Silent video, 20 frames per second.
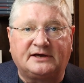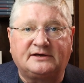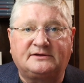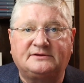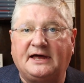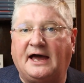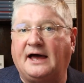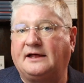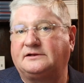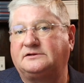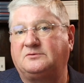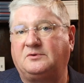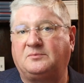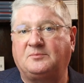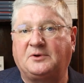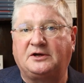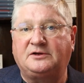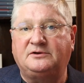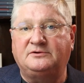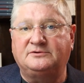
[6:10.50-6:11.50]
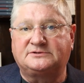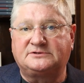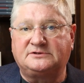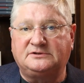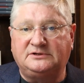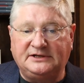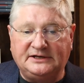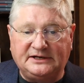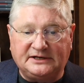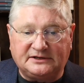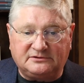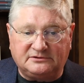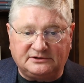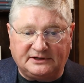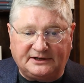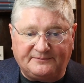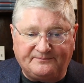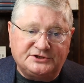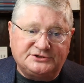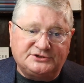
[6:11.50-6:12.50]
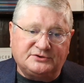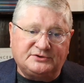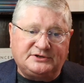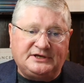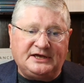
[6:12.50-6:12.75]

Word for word: like that that we might use clinically. So